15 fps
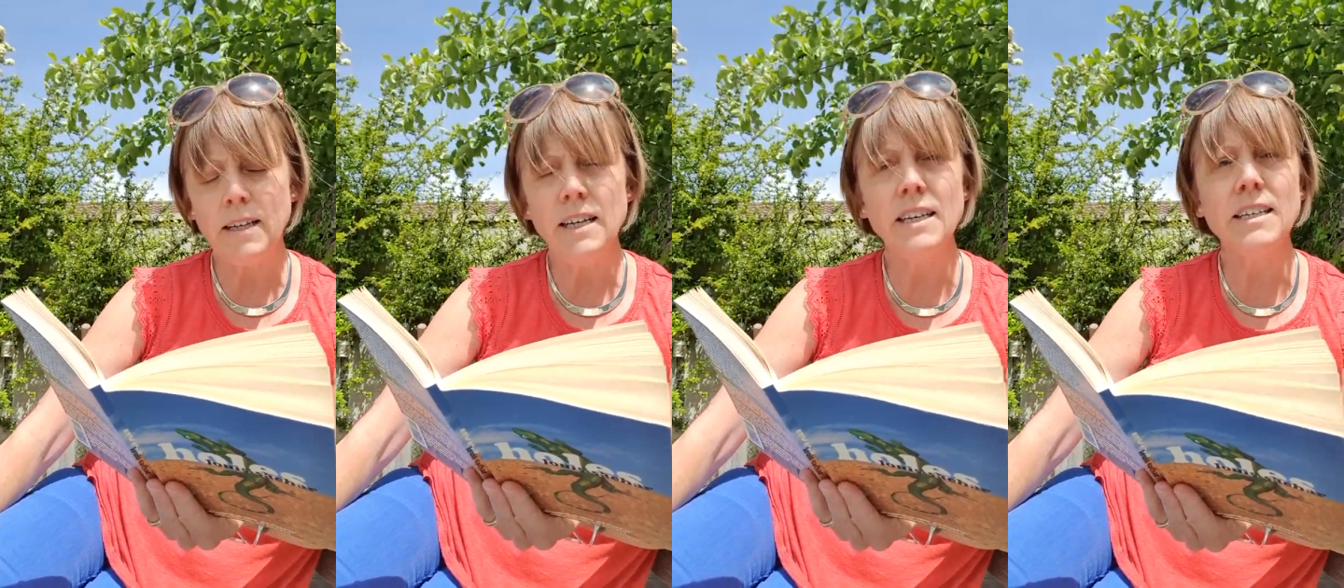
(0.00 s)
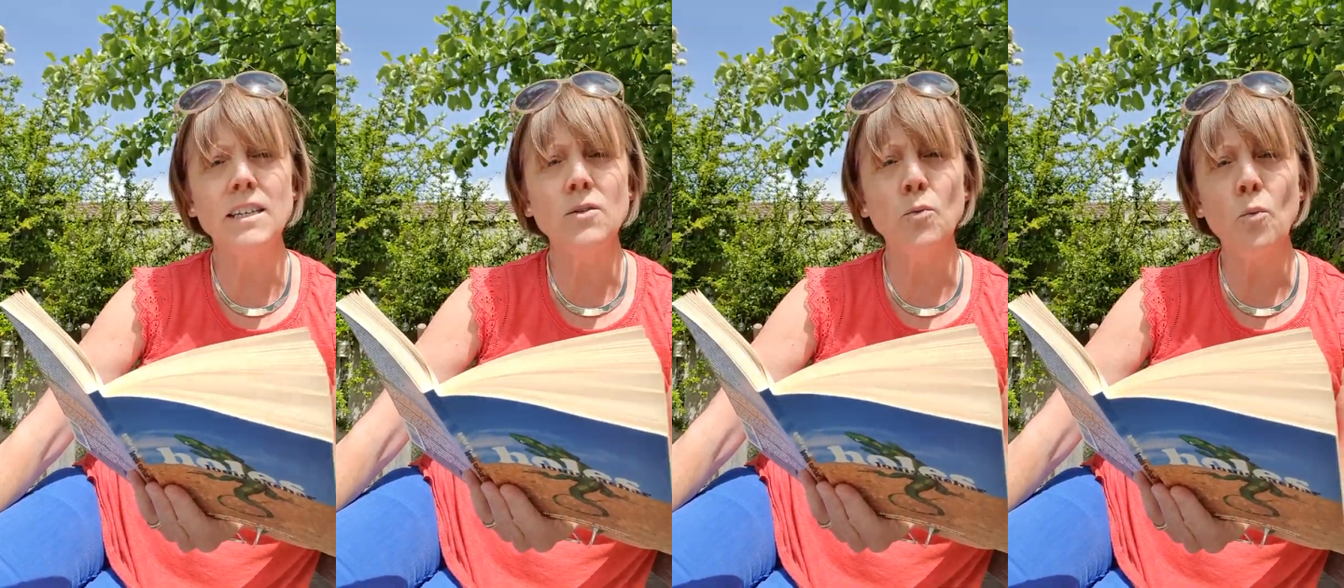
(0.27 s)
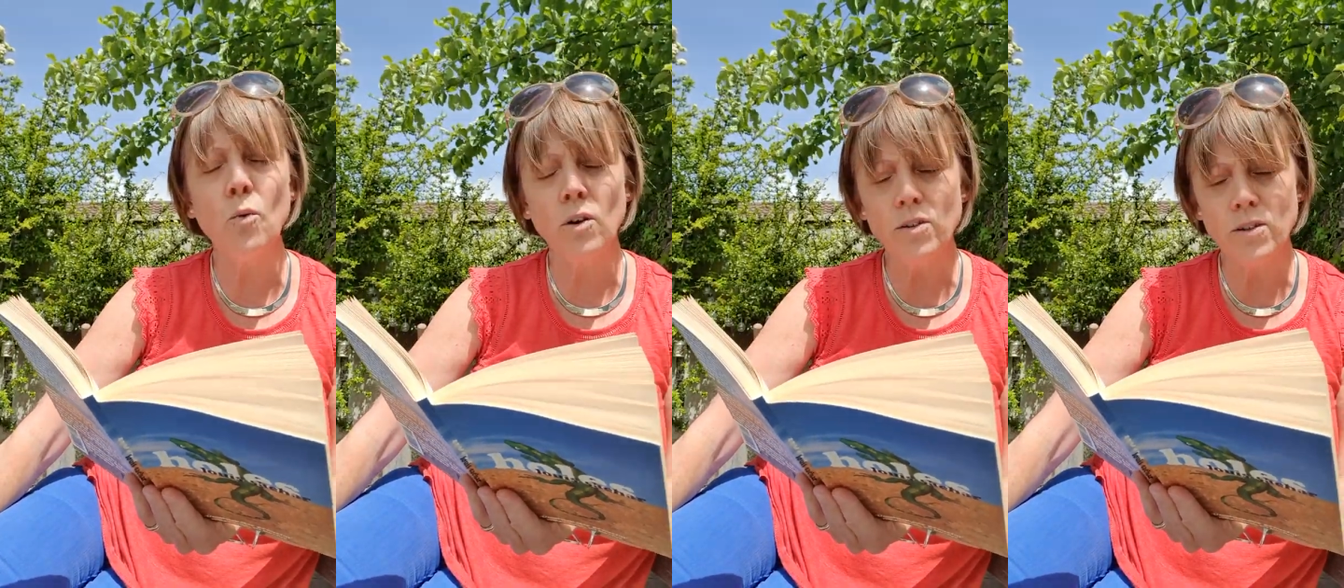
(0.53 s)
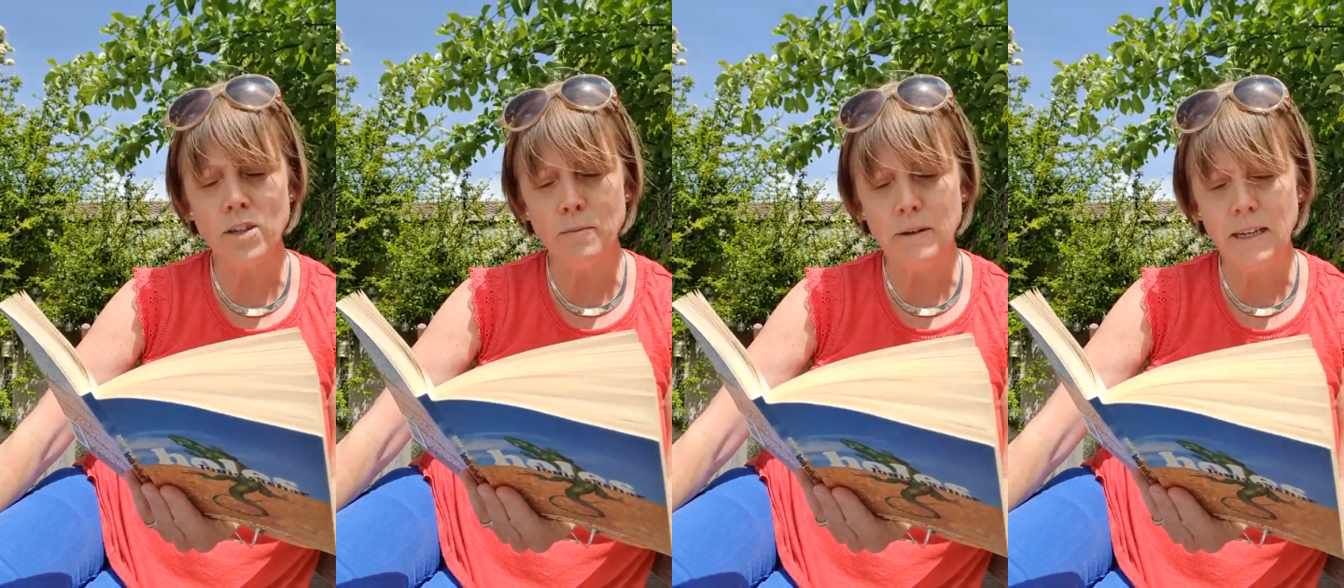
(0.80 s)
He didn't
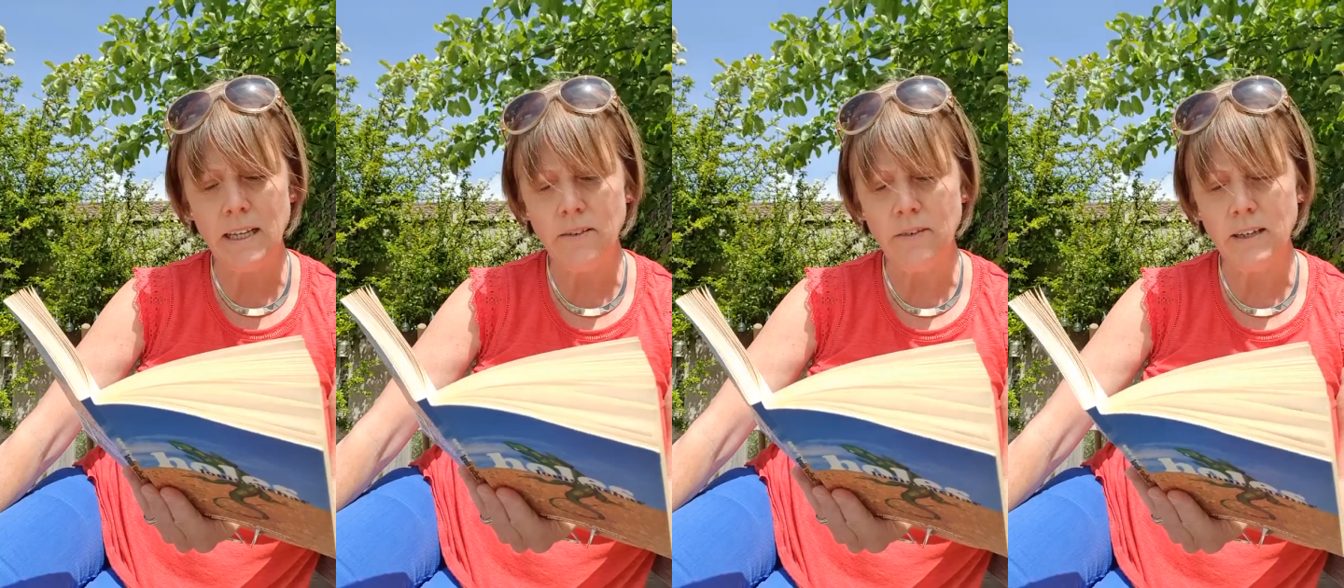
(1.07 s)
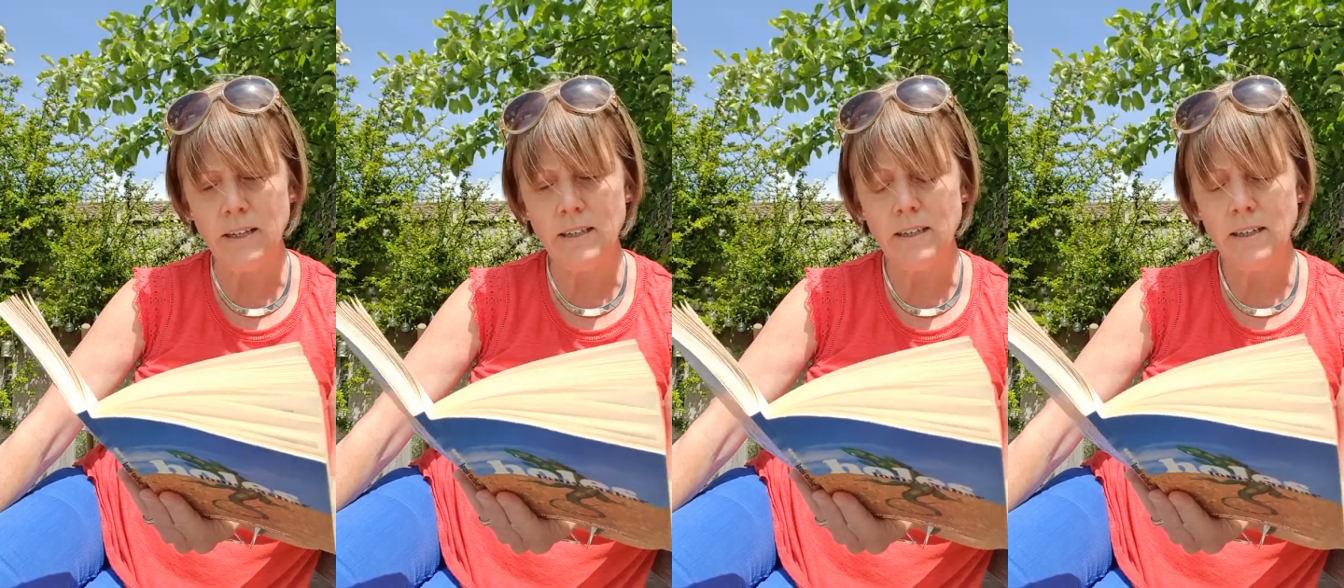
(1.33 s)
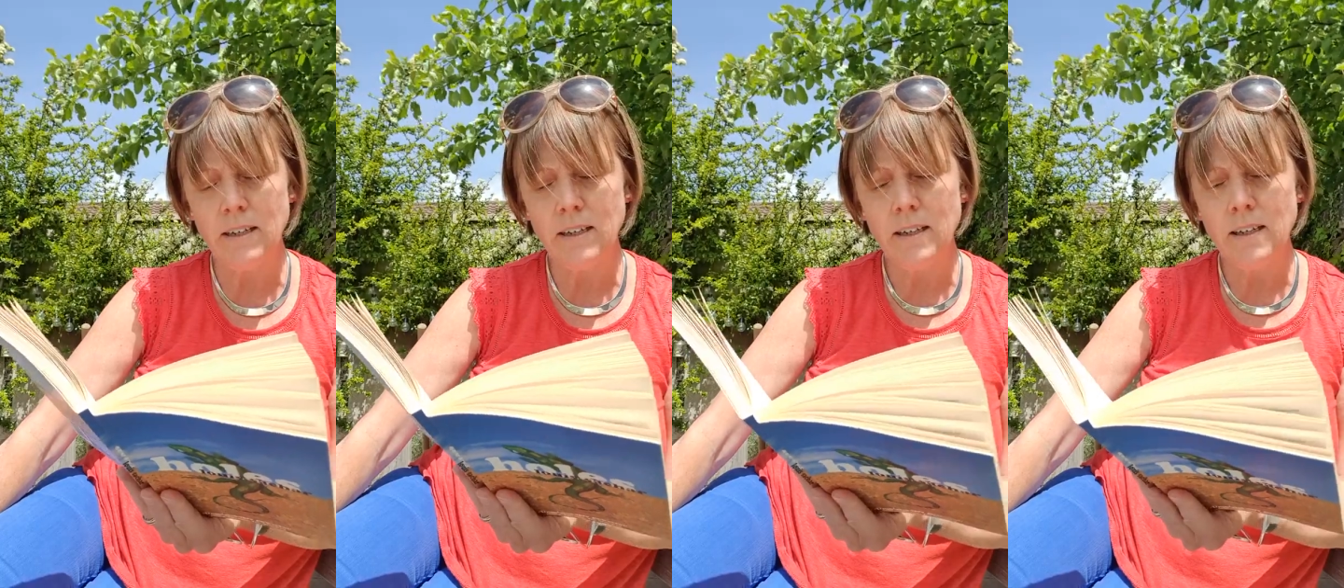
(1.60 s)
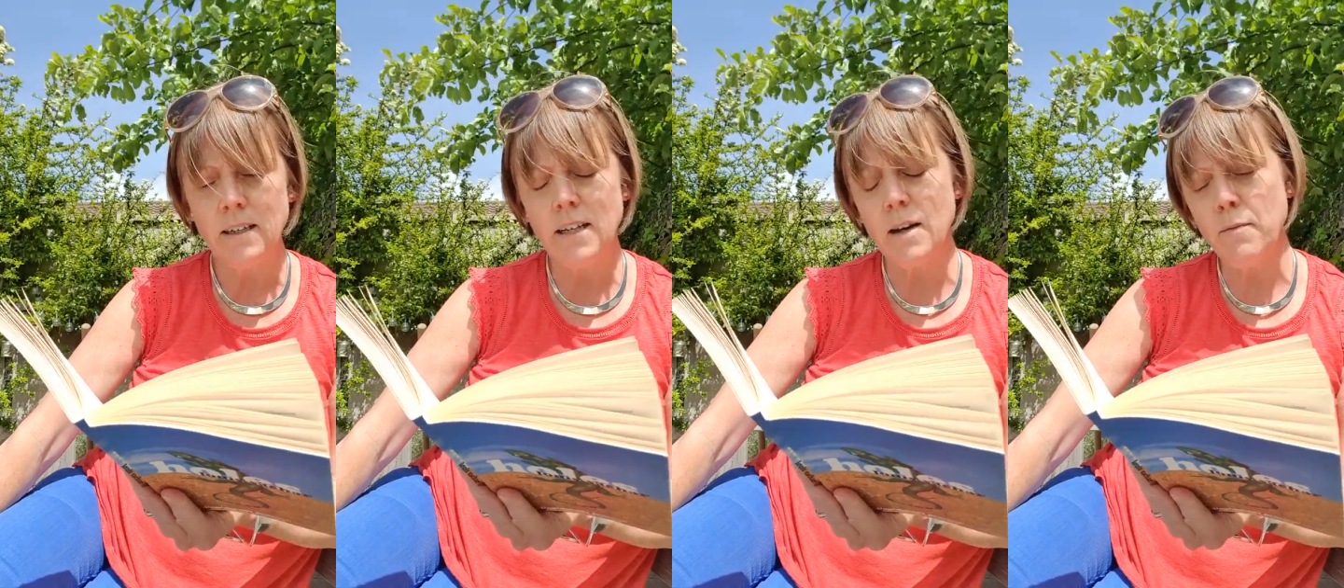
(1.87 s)
want to believe it.
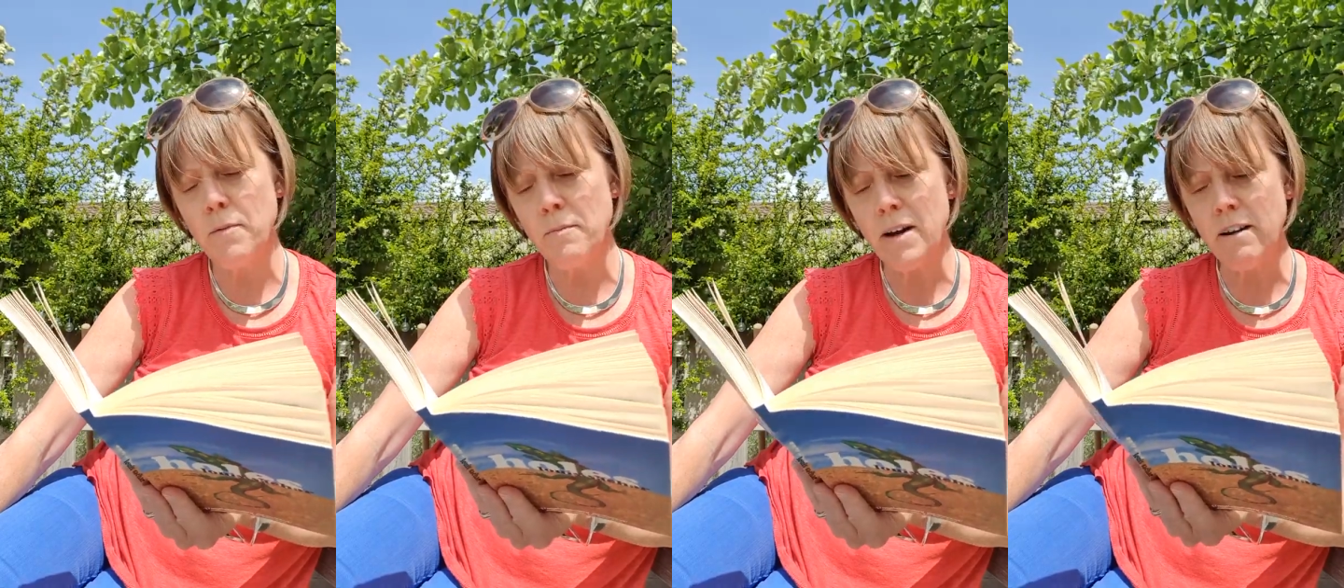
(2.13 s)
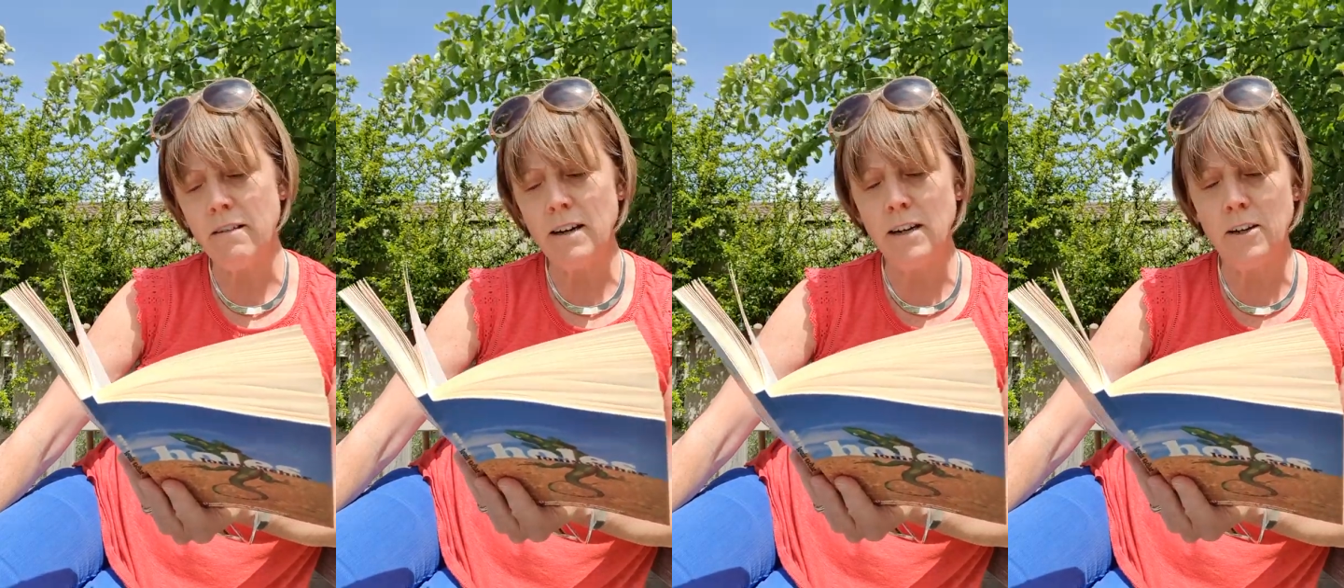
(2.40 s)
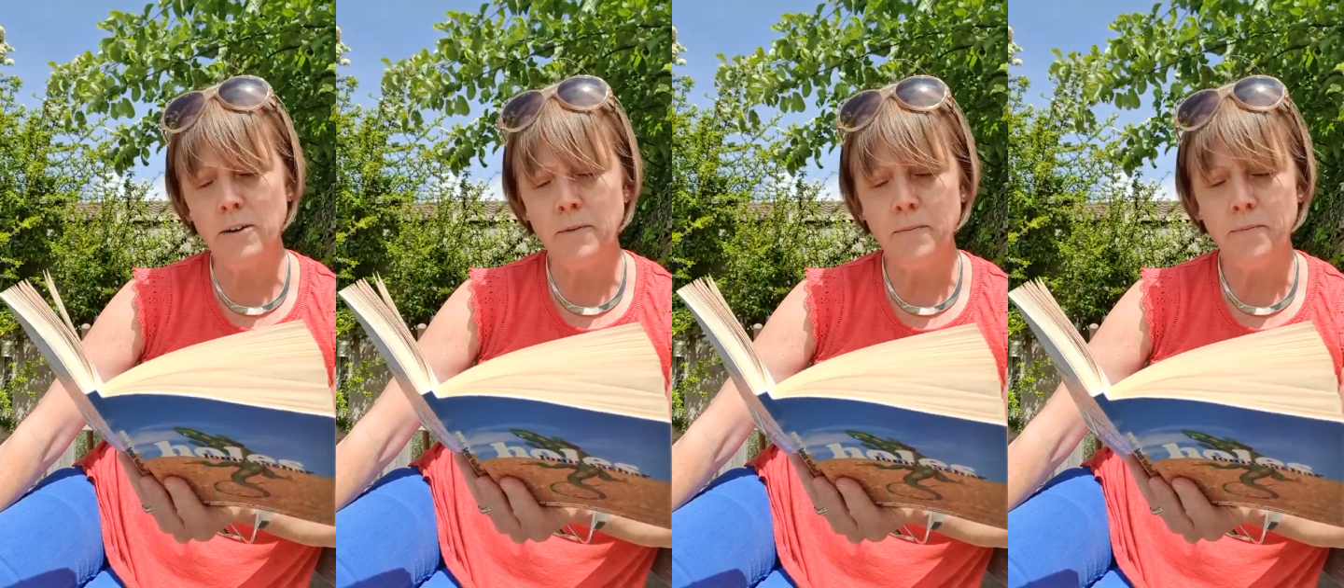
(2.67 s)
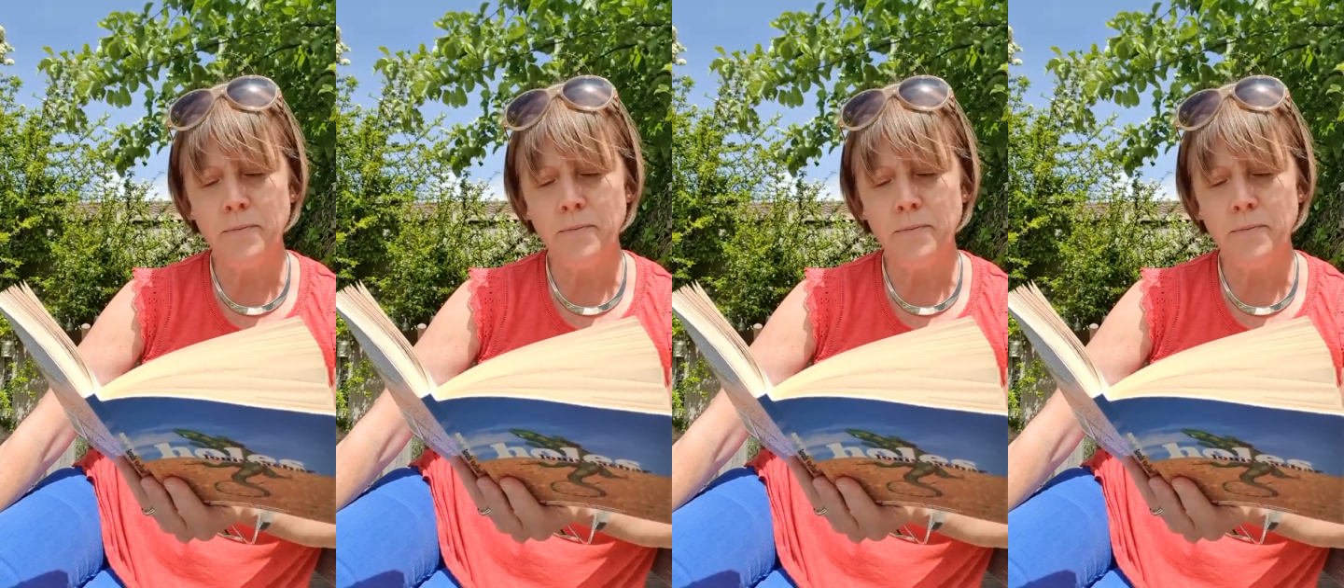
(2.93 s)
"Come on, Mary Lou."